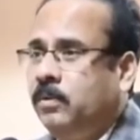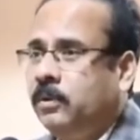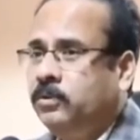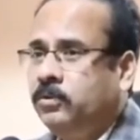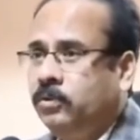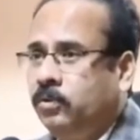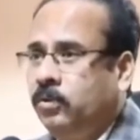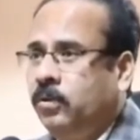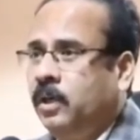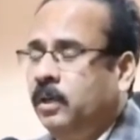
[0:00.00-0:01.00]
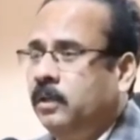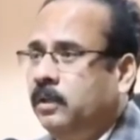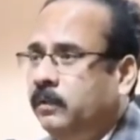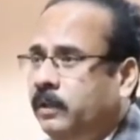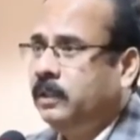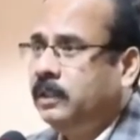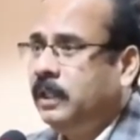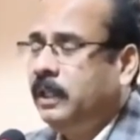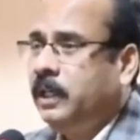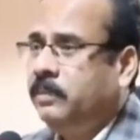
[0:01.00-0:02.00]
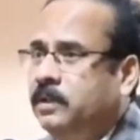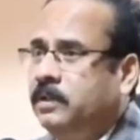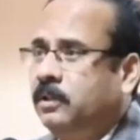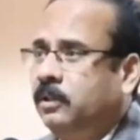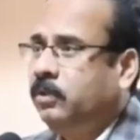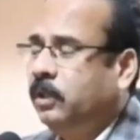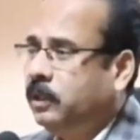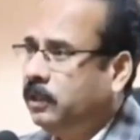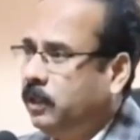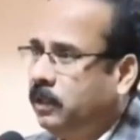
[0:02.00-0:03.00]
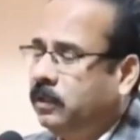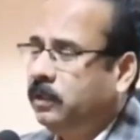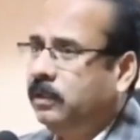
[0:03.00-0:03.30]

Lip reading: wants to know whether their name is included in their